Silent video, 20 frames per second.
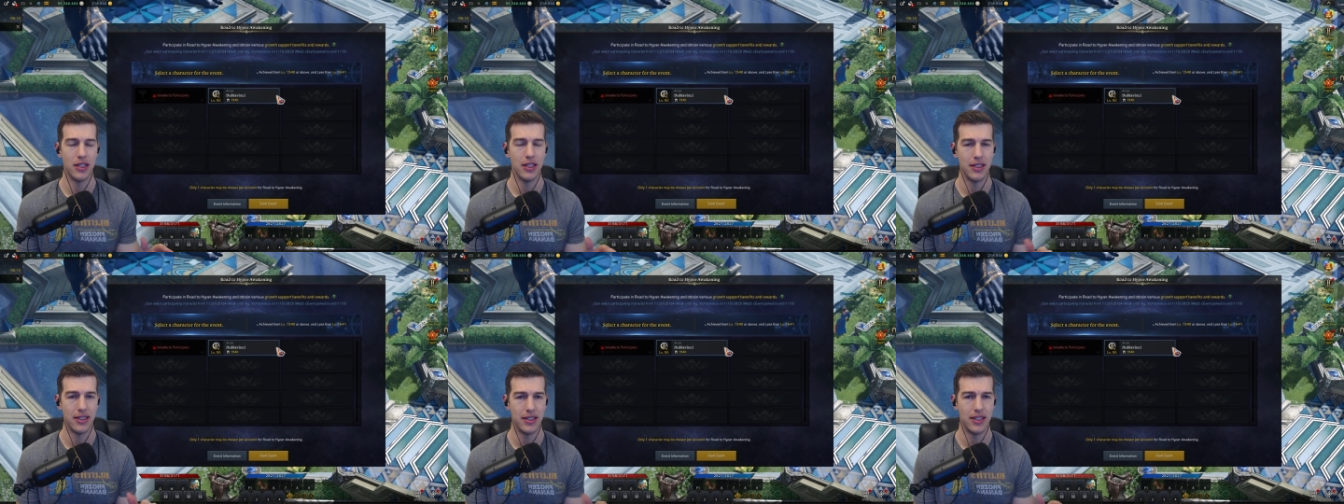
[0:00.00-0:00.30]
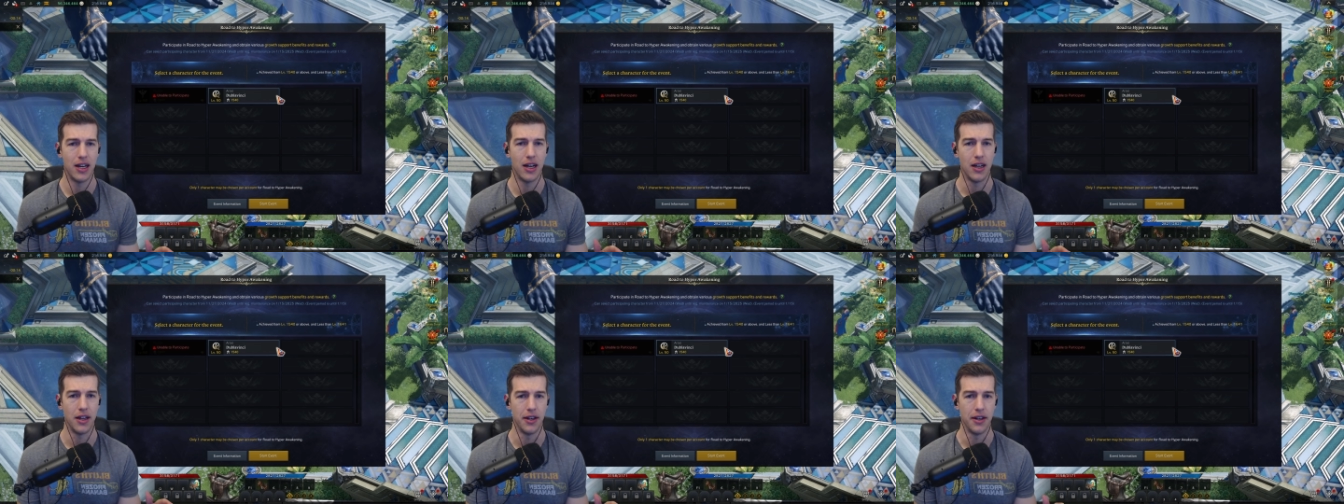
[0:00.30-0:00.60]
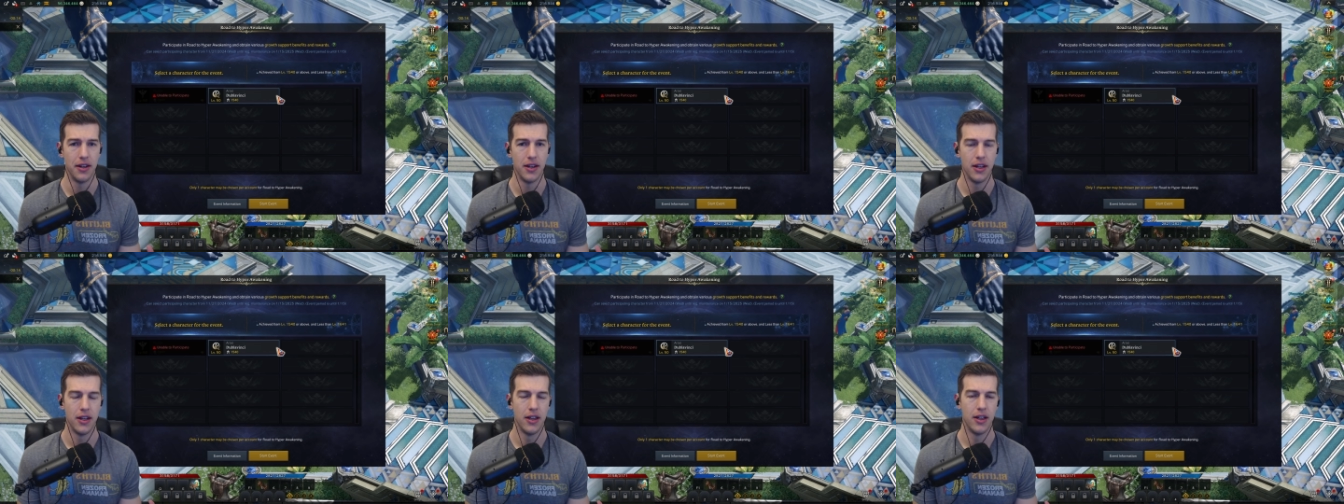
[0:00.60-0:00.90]
it's
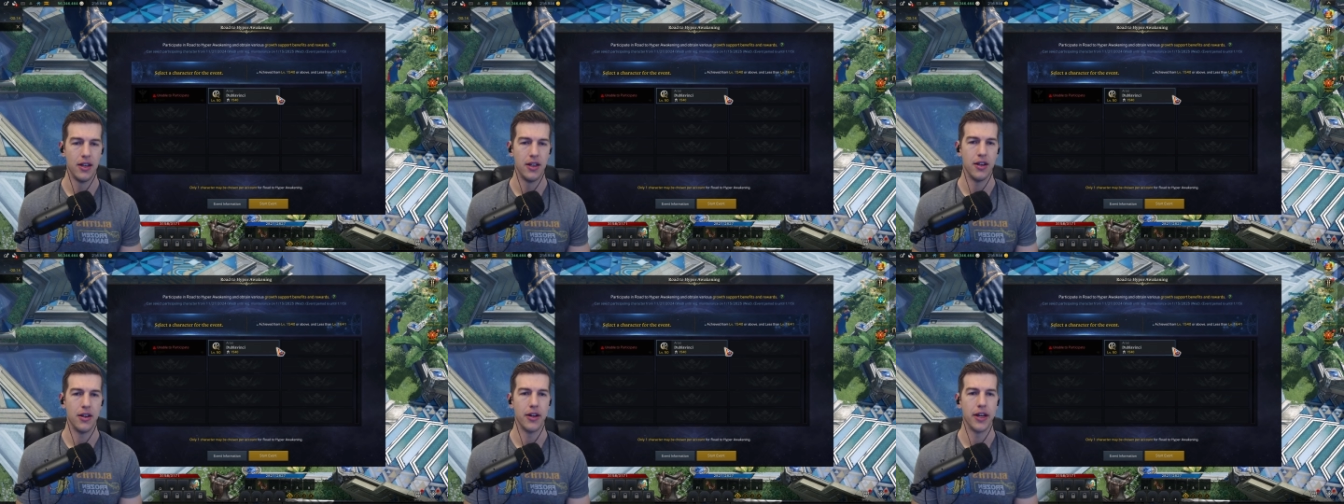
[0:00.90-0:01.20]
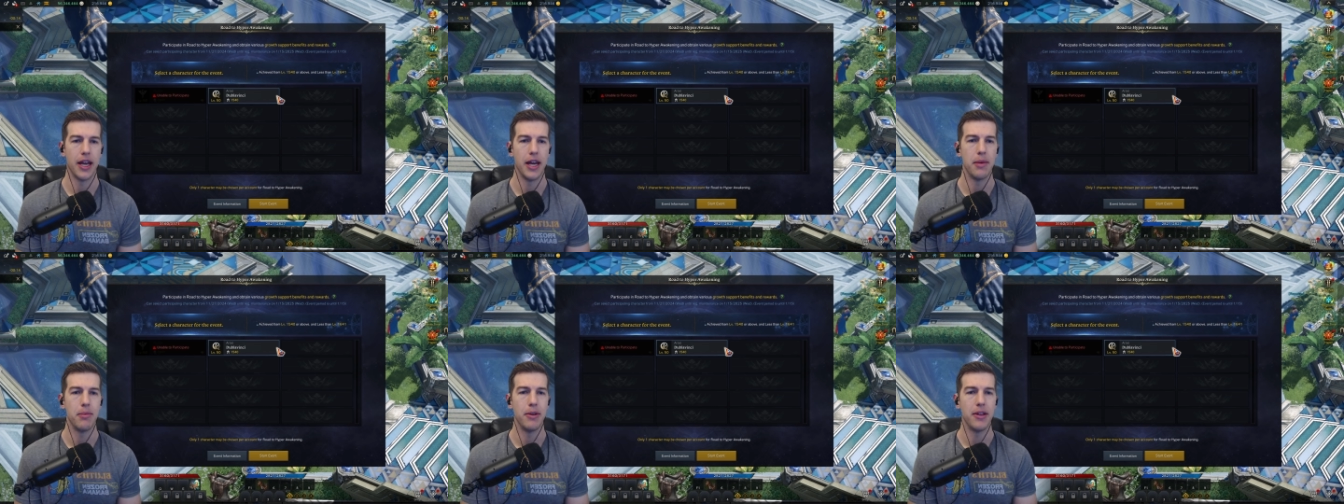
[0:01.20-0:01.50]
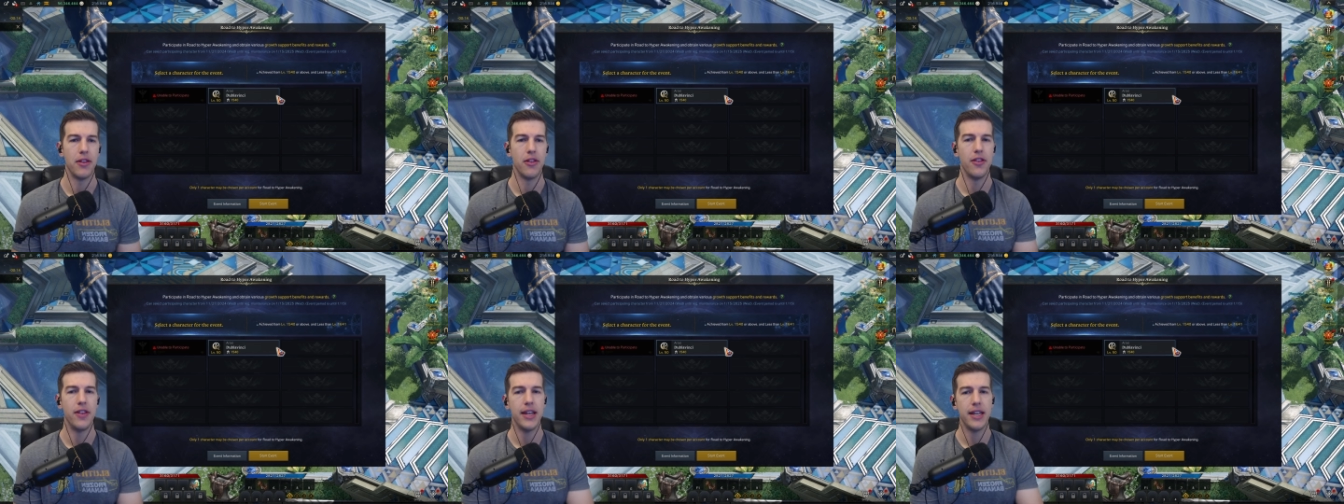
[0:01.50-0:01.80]
done. Okay,
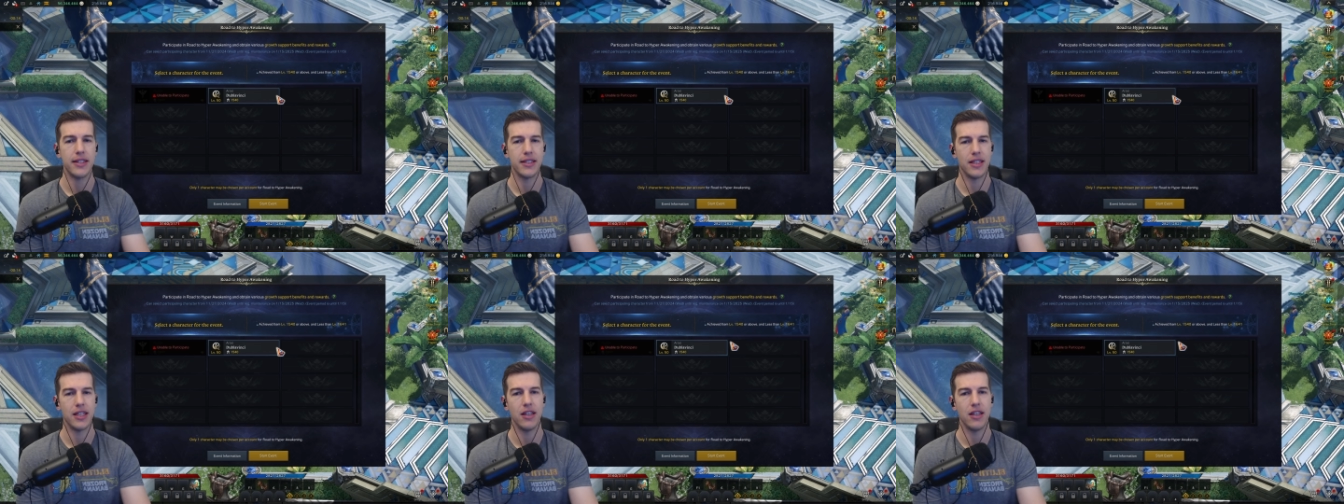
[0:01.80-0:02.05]
but this,